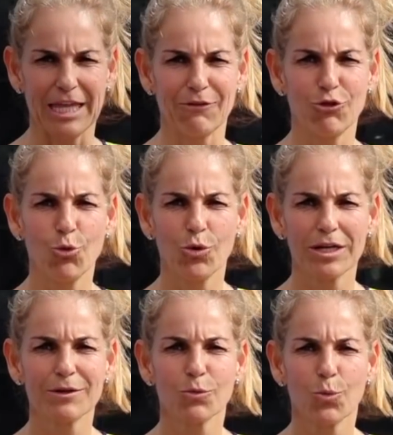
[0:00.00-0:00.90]
If you
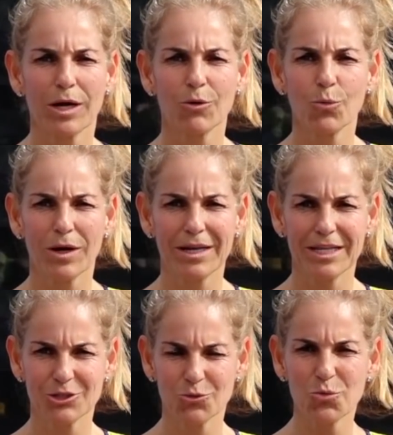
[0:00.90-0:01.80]
want one-on-one
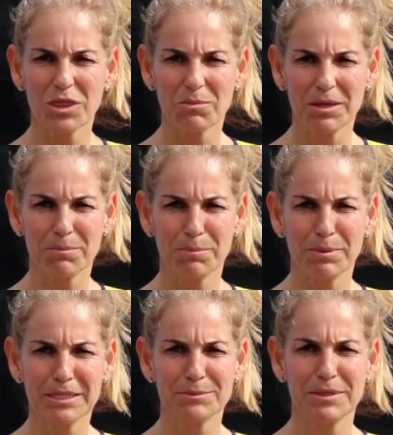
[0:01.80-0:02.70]
lesson with me,
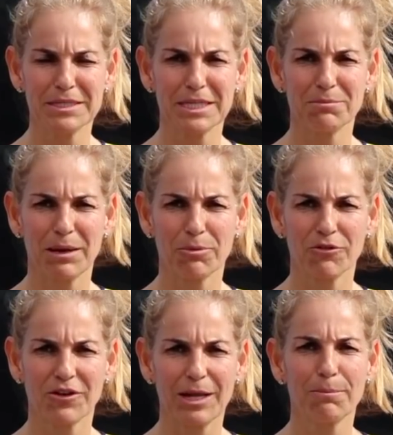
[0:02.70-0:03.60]
please visit my
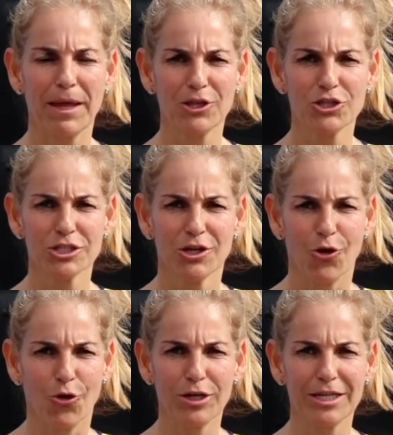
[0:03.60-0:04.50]
profile page,
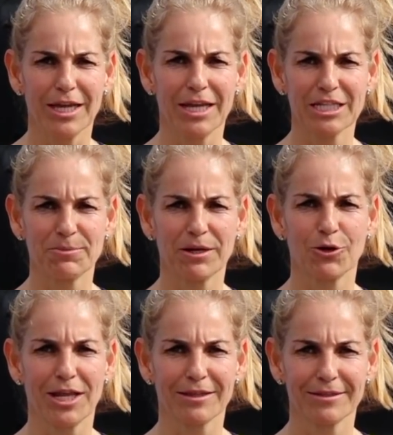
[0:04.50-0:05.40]
only an Expert
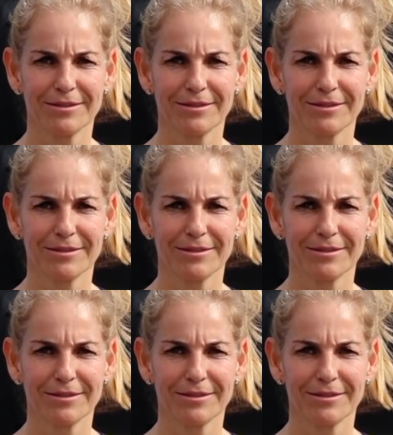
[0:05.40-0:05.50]
Connect.